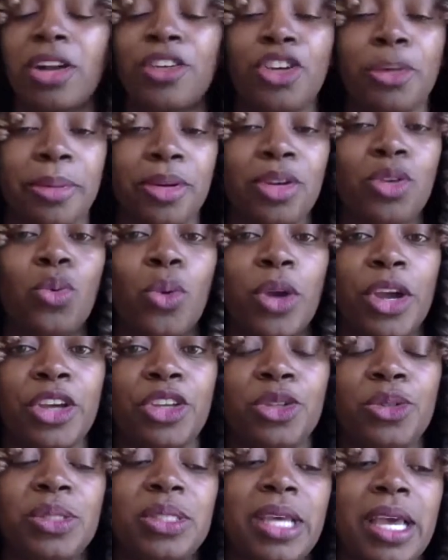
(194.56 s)
of your book where
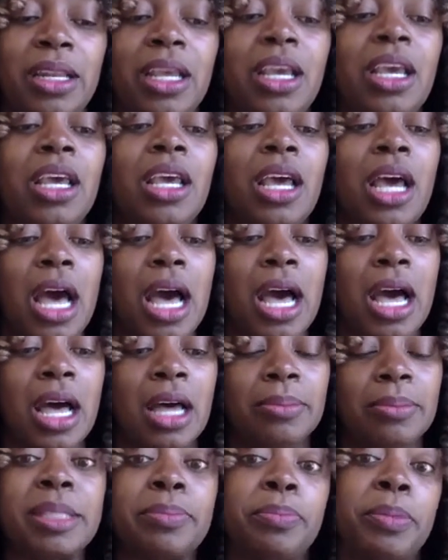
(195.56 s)
you said,
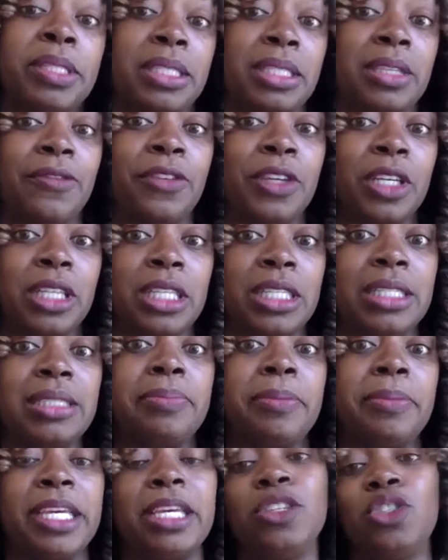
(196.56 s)
specifically
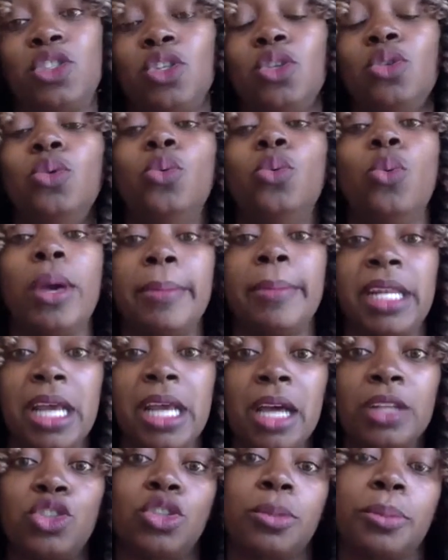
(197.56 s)
speaking to women
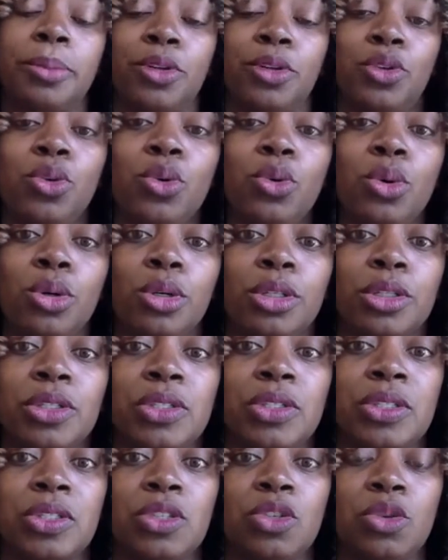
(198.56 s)

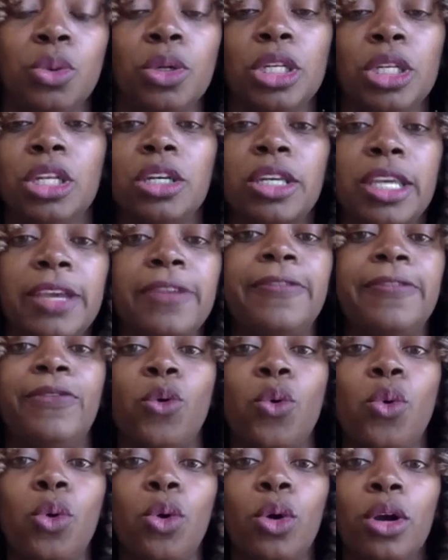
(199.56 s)
entrepreneurs, you were looking
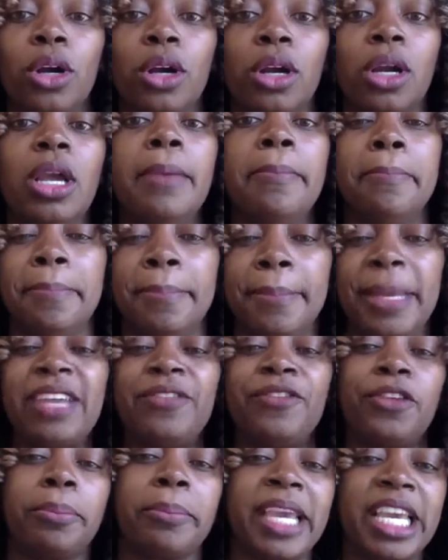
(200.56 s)
for
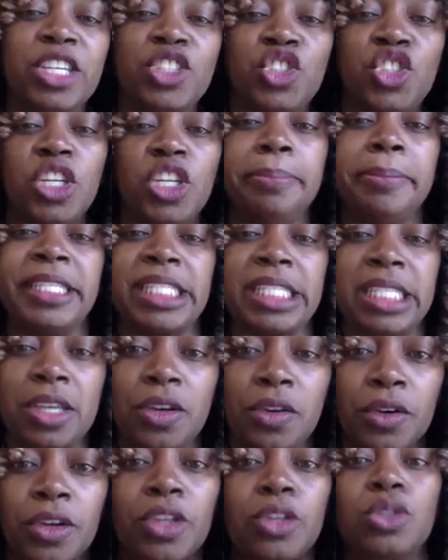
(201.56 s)
information,
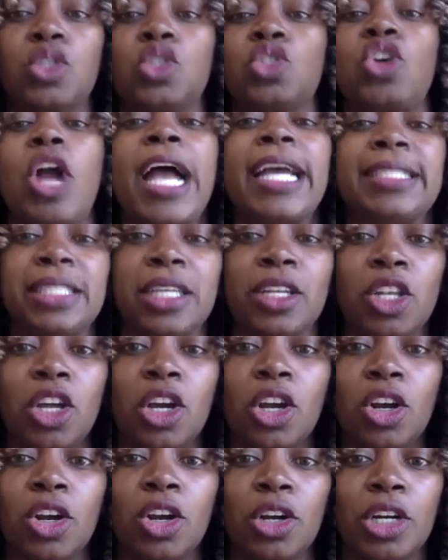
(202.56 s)
materials, trying to
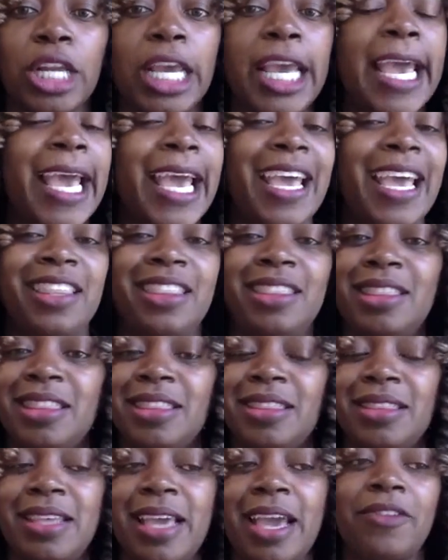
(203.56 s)
learn, and
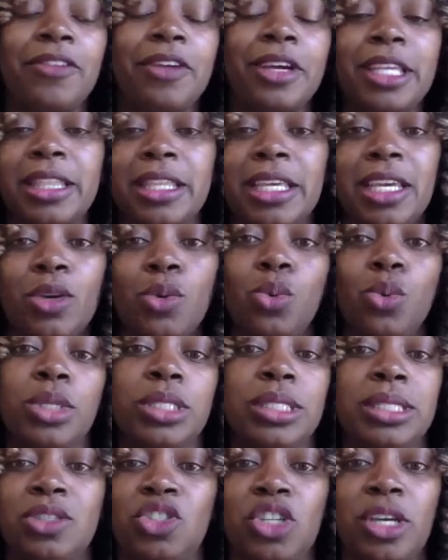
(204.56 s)
everything
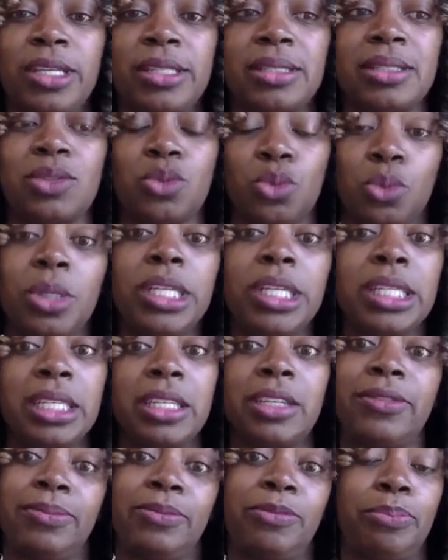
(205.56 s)
was just
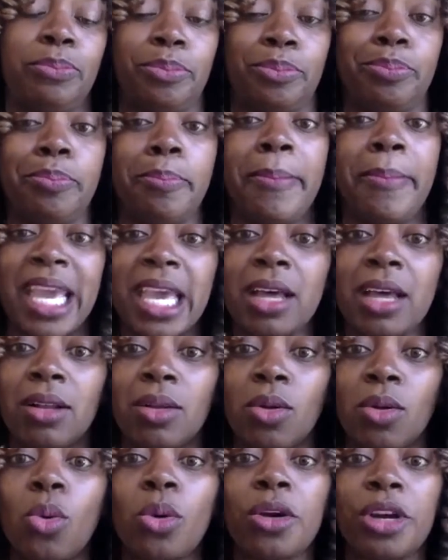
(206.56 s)
really
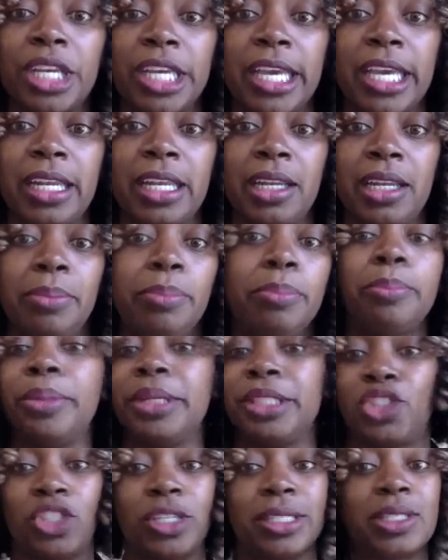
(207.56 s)
male oriented,
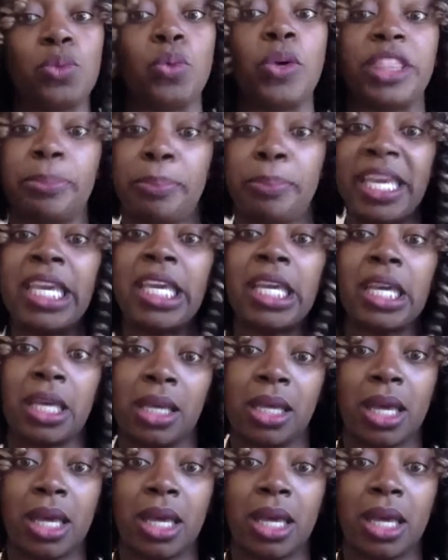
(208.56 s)
but just with pink